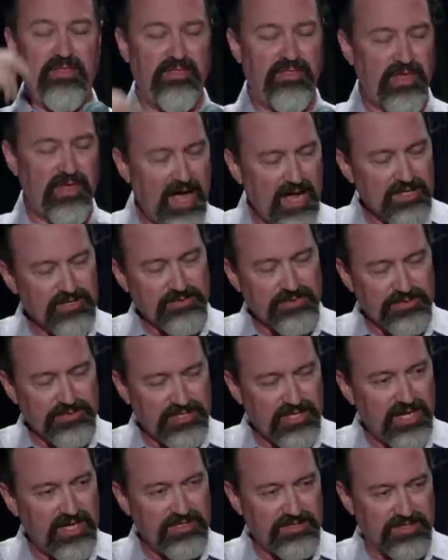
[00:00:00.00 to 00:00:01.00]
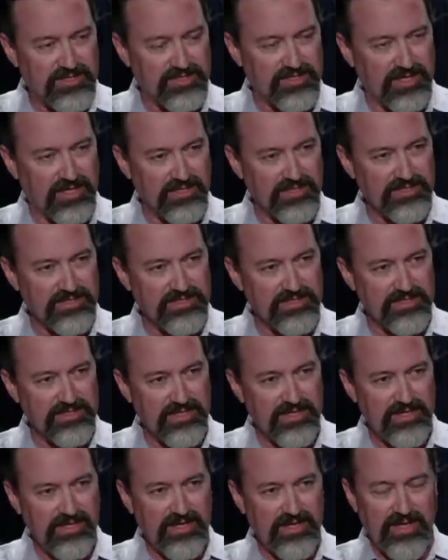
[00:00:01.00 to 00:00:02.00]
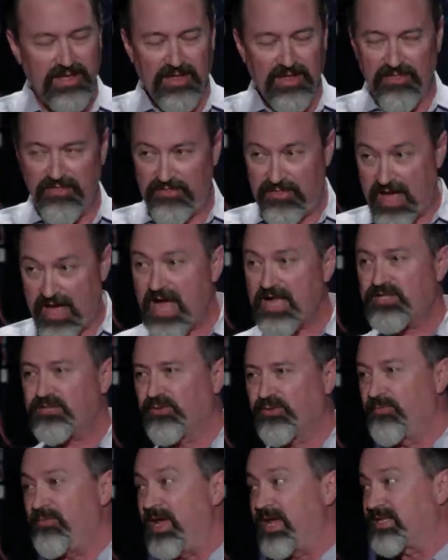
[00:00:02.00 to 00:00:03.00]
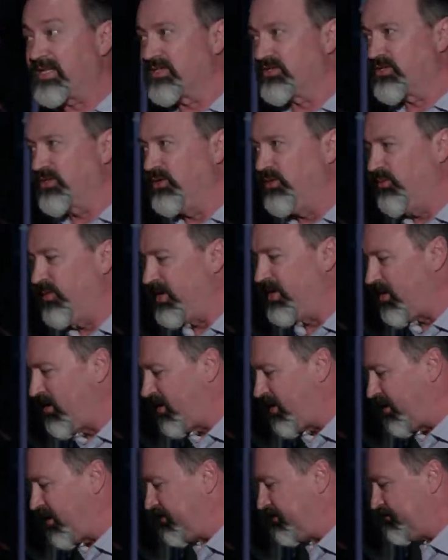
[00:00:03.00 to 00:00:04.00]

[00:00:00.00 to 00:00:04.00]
That's what changes us. That's what makes us who we are.